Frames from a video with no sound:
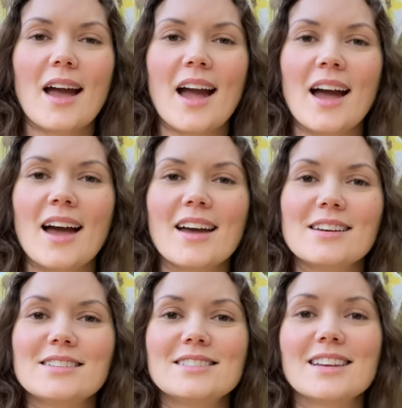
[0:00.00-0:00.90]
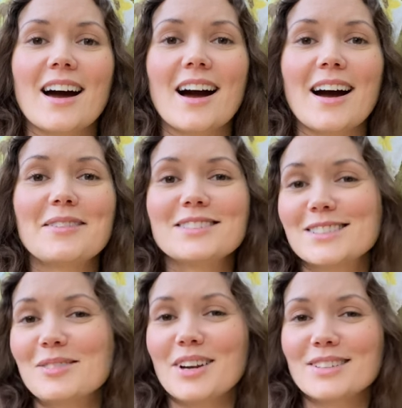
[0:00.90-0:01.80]
and I will
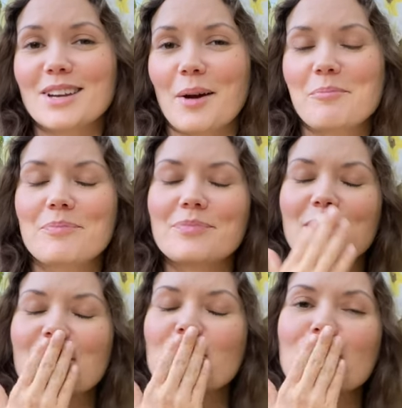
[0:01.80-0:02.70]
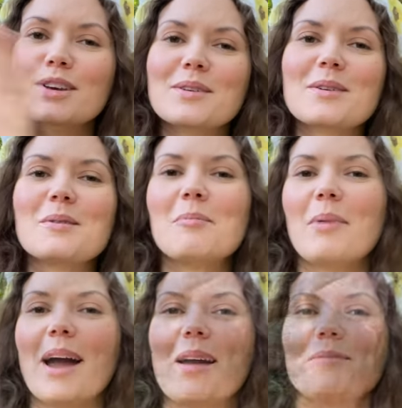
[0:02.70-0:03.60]
see you next time.
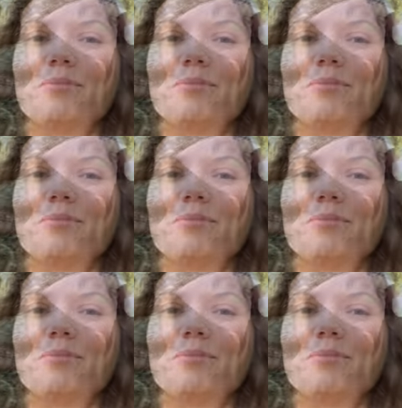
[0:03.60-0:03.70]
Bye.